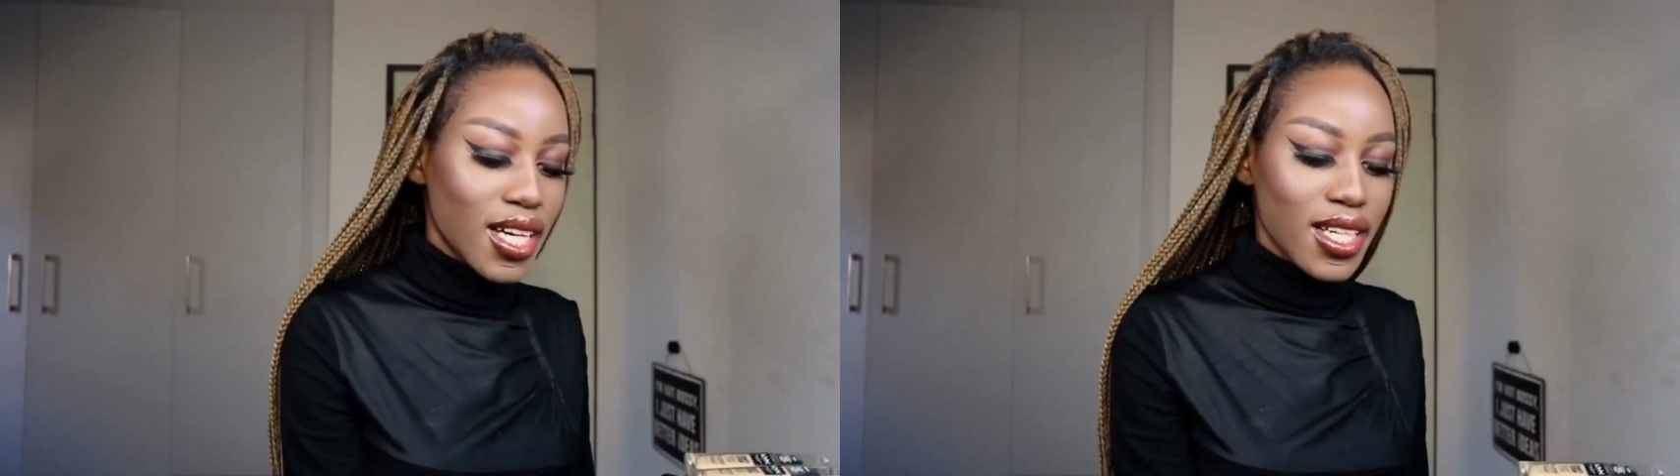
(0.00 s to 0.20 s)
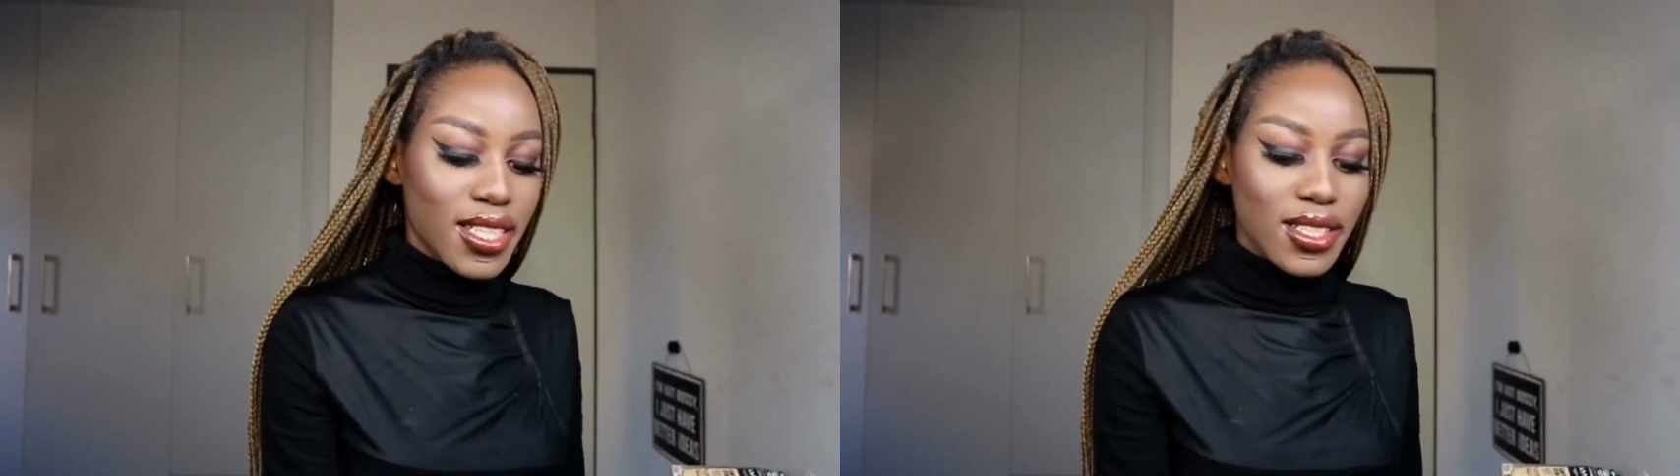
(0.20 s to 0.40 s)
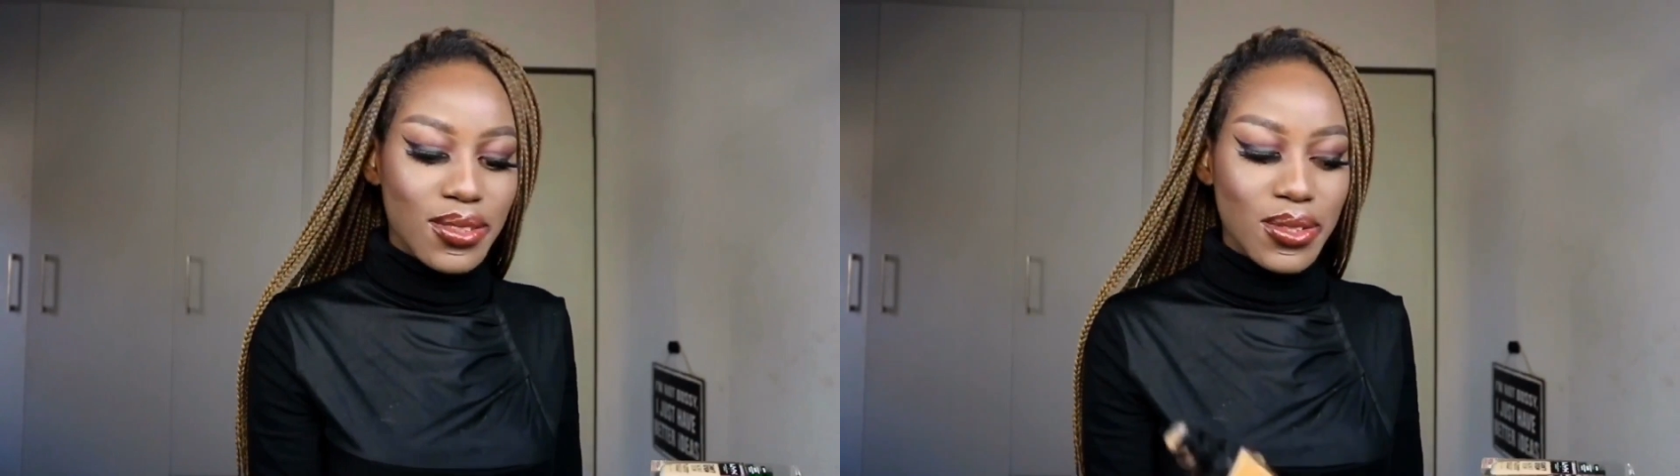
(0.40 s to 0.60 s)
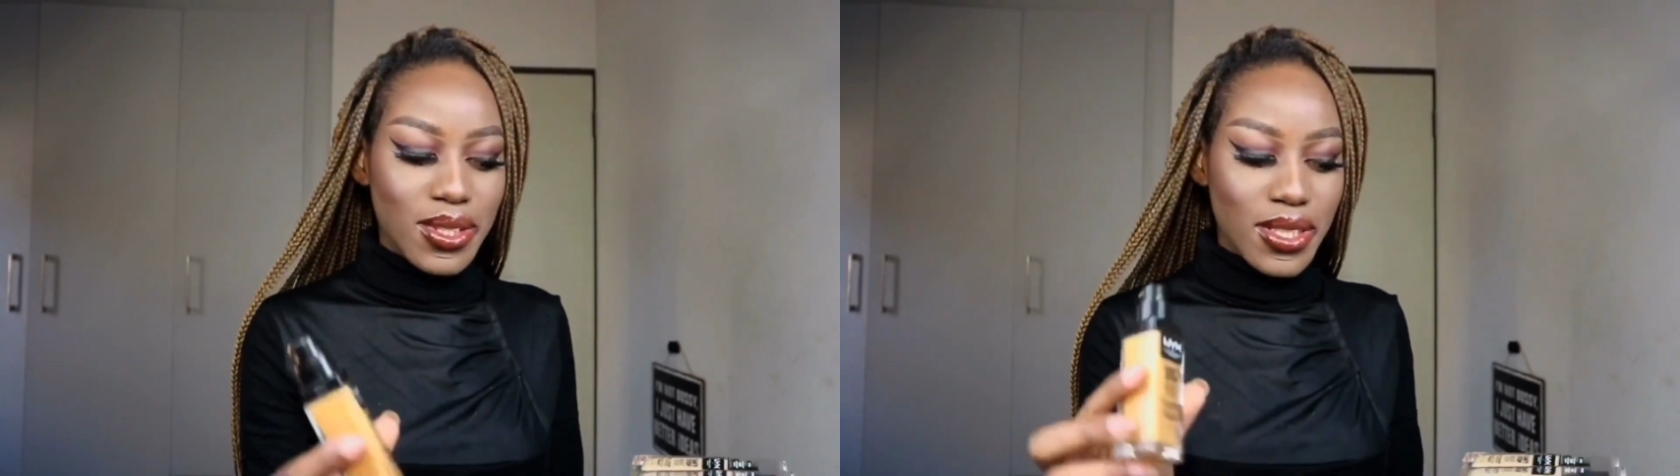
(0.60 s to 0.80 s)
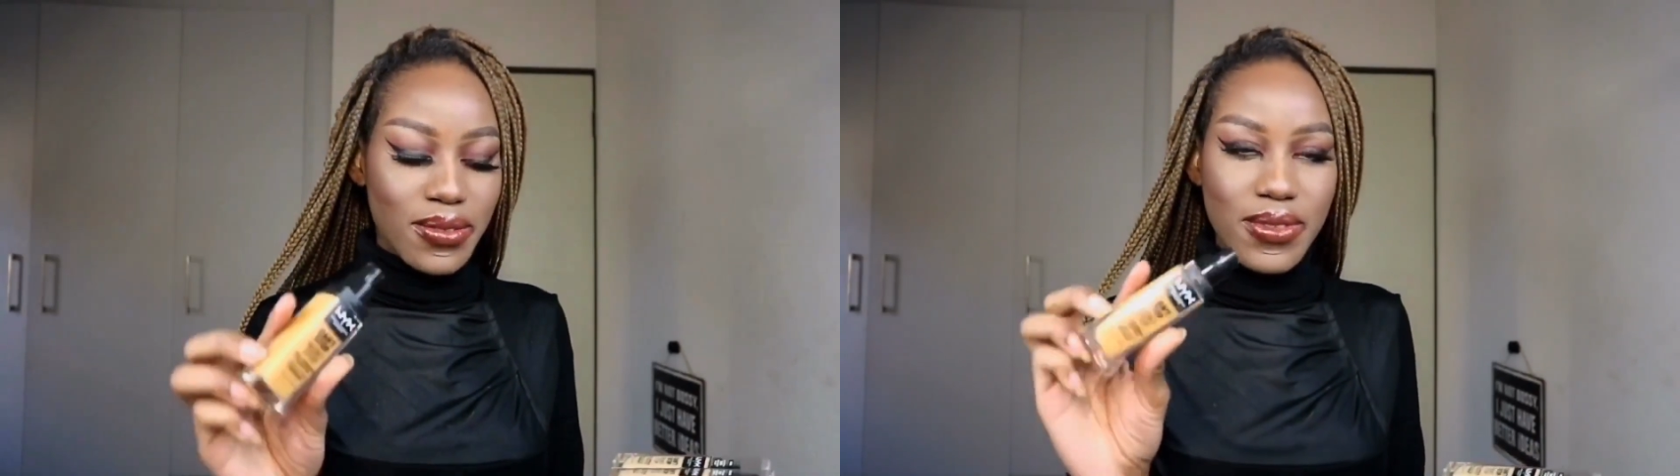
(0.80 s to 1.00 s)
There's
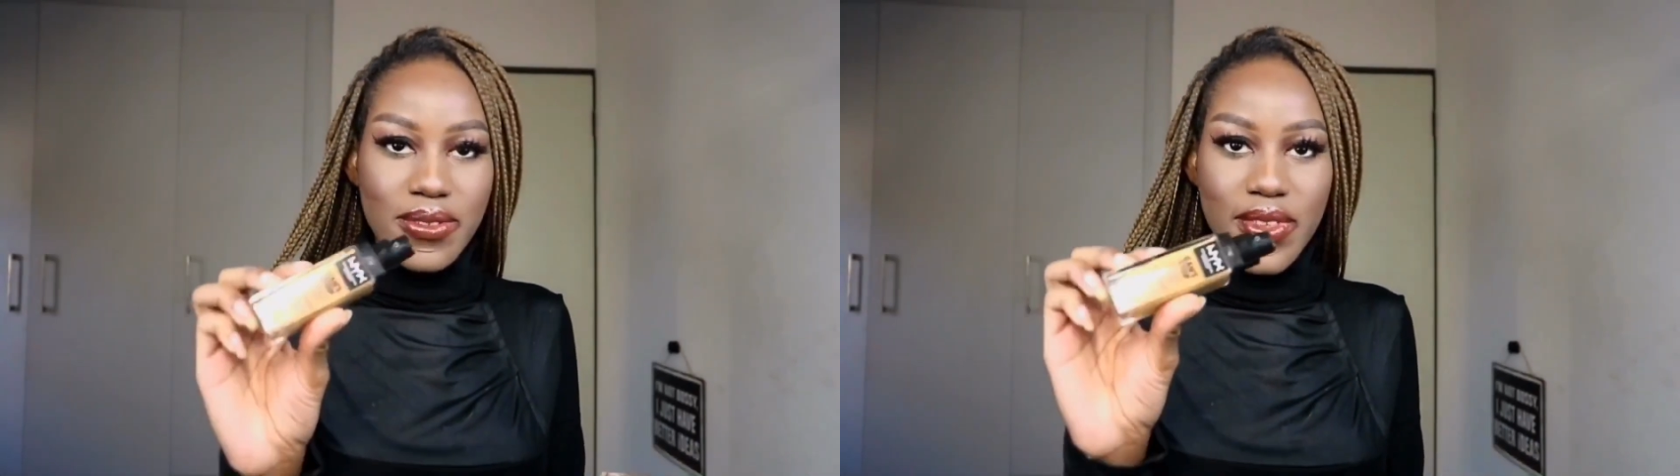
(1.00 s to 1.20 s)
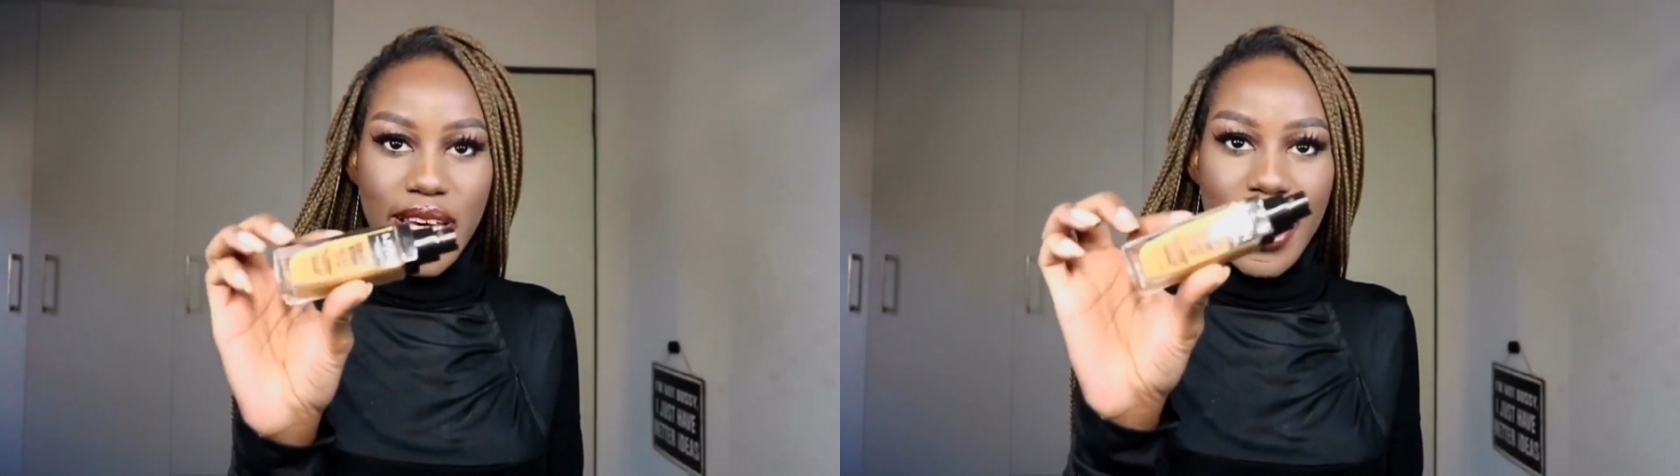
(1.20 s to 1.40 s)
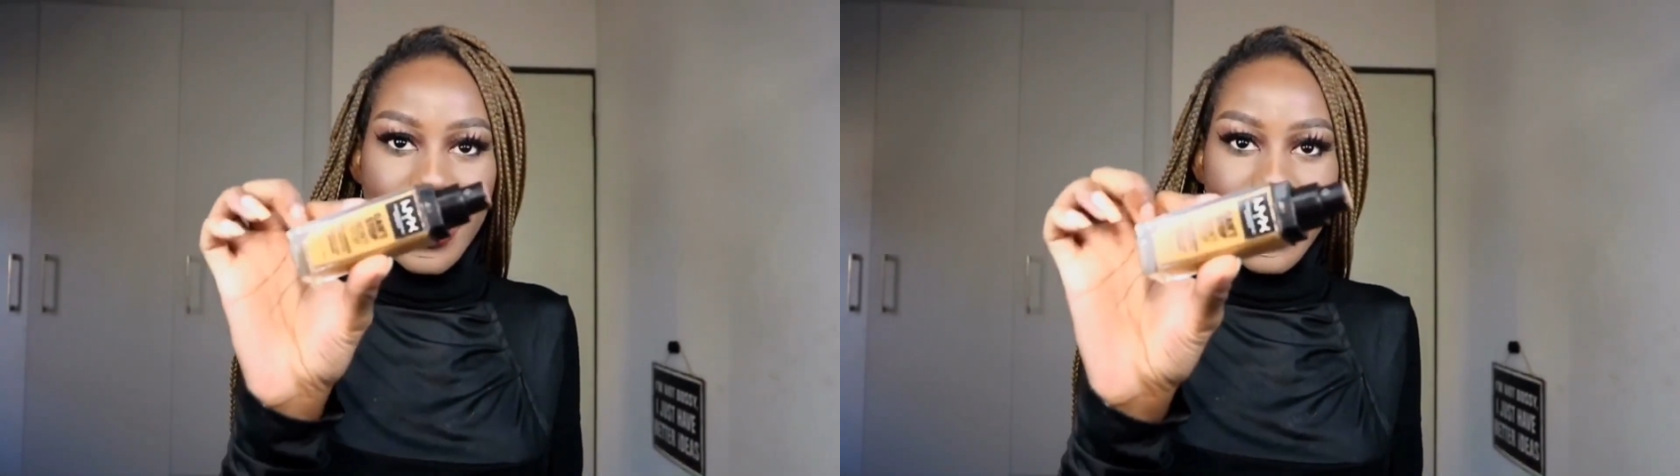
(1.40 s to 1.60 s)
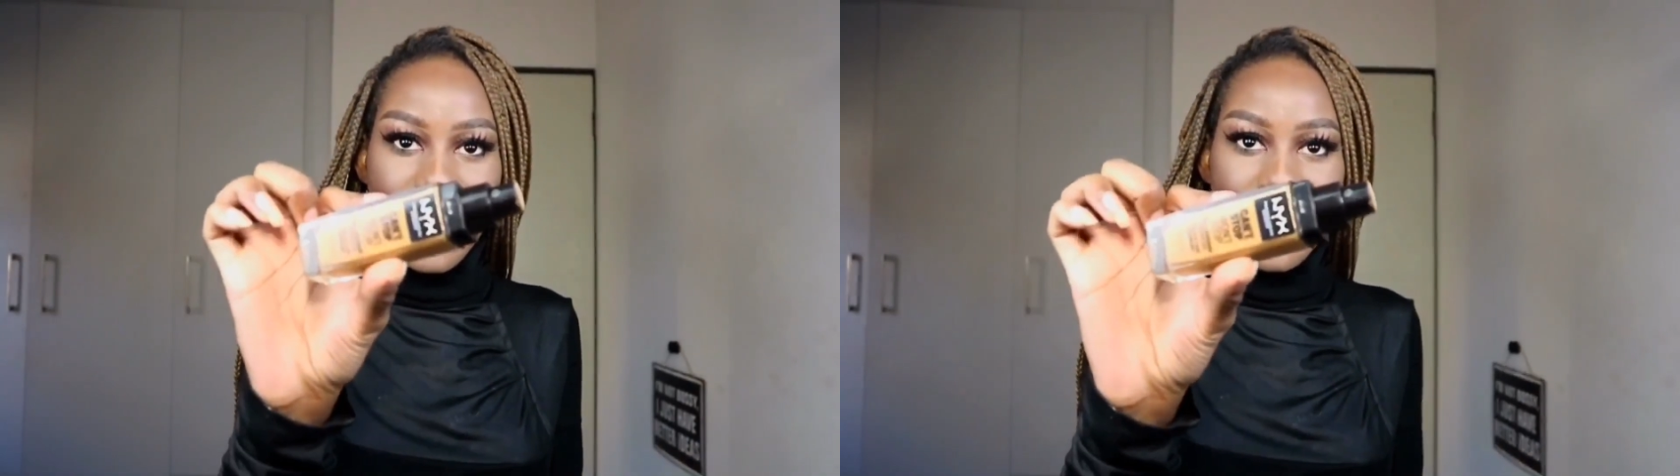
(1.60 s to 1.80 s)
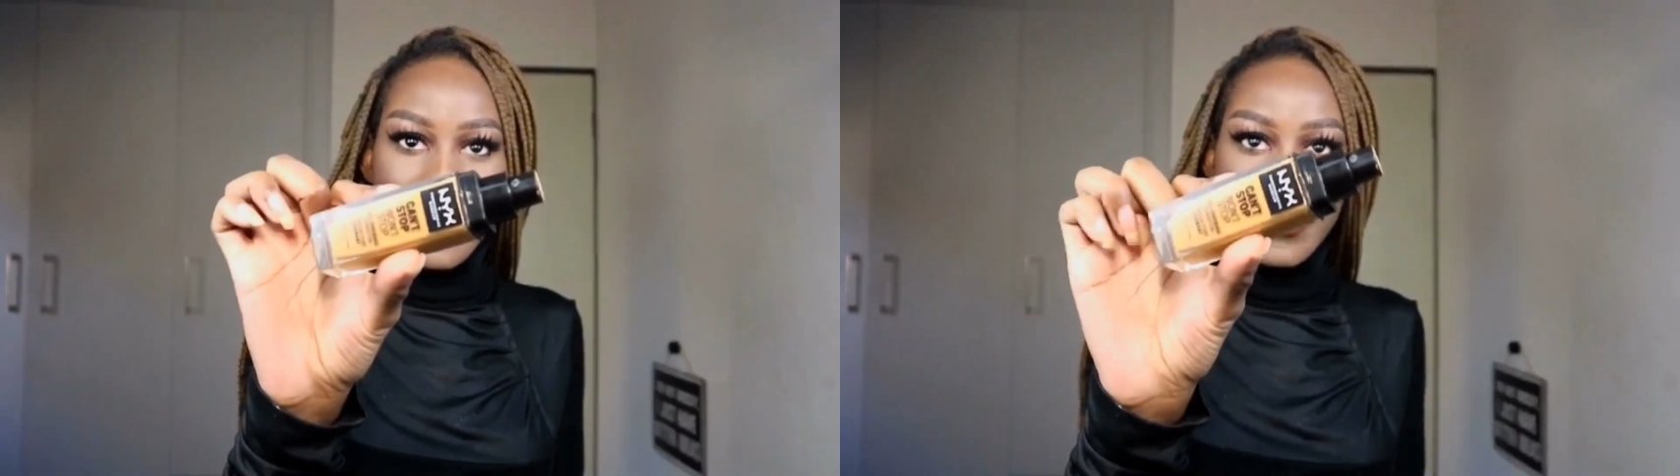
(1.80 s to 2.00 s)
also a fifth
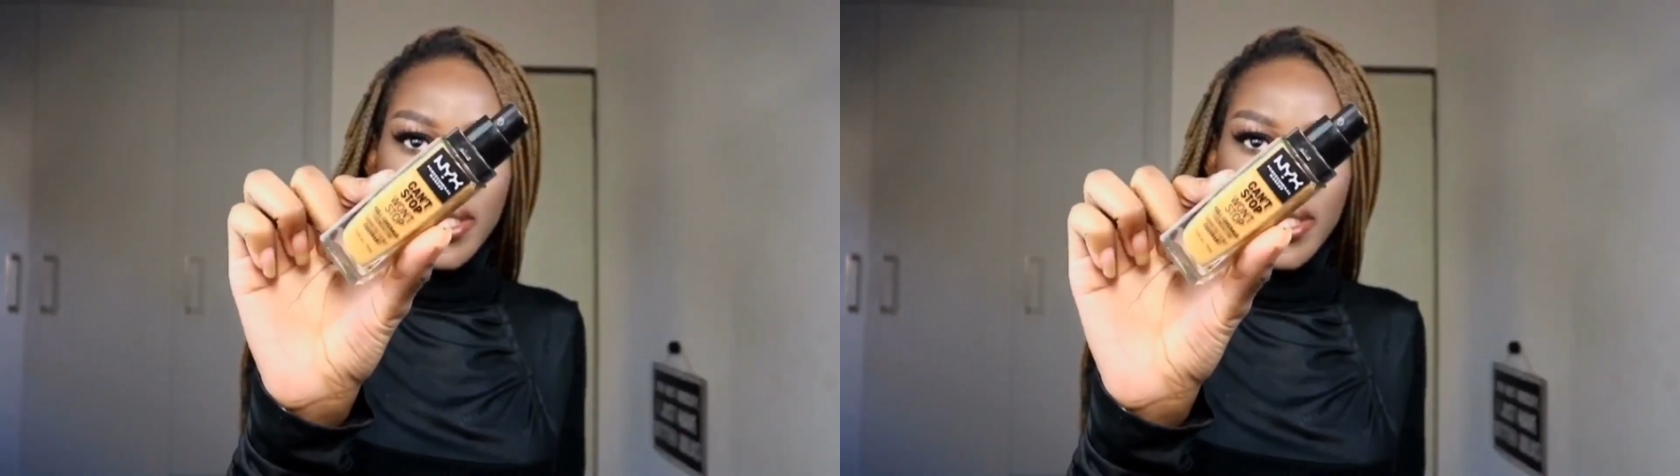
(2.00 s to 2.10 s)
color,